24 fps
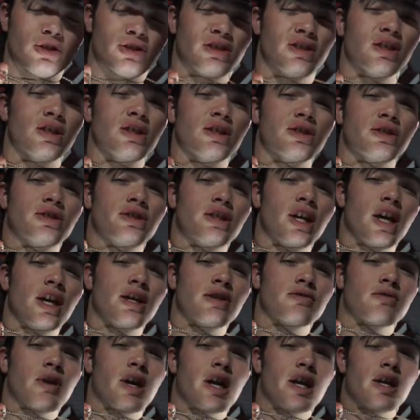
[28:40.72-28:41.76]
You see these
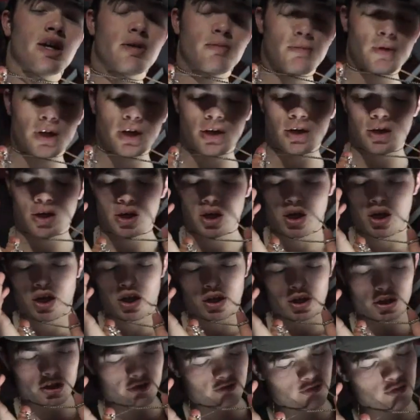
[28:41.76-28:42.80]
chains right here, man?
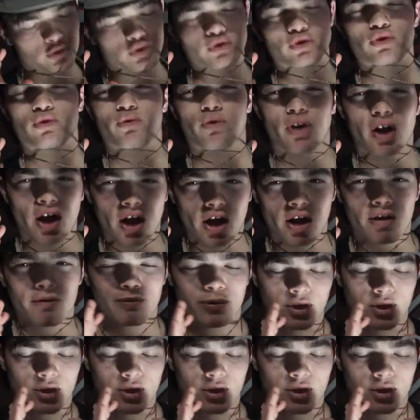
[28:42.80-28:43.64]
These fools are rare,